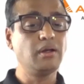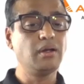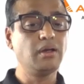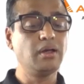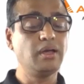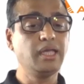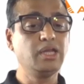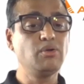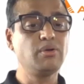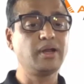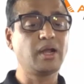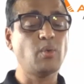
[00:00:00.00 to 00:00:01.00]

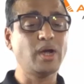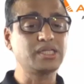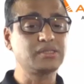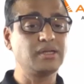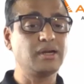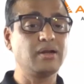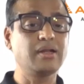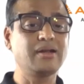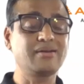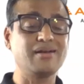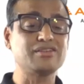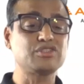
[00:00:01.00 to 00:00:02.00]
requests
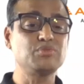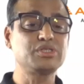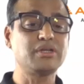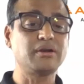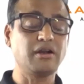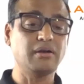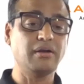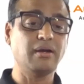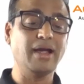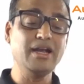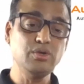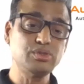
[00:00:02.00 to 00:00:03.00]
that customers are
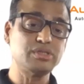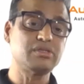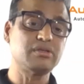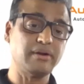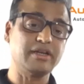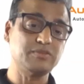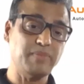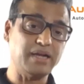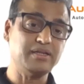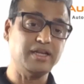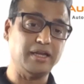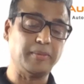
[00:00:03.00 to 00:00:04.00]
end users are
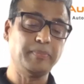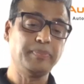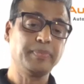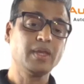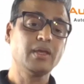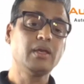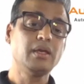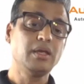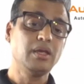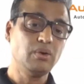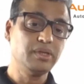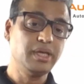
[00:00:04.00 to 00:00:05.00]
expecting,
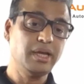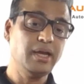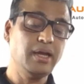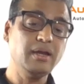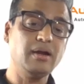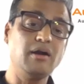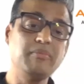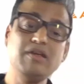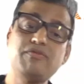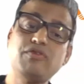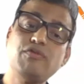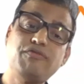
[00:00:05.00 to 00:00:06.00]
they are
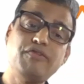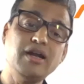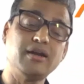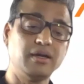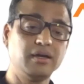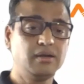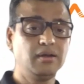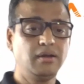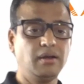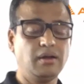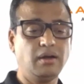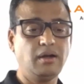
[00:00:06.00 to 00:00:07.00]
being fulfilled
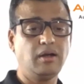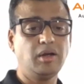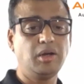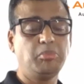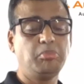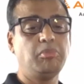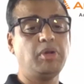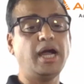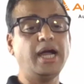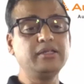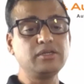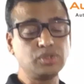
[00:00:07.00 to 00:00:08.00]

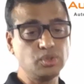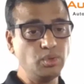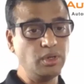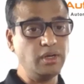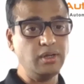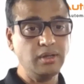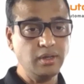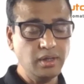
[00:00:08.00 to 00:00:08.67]
either through a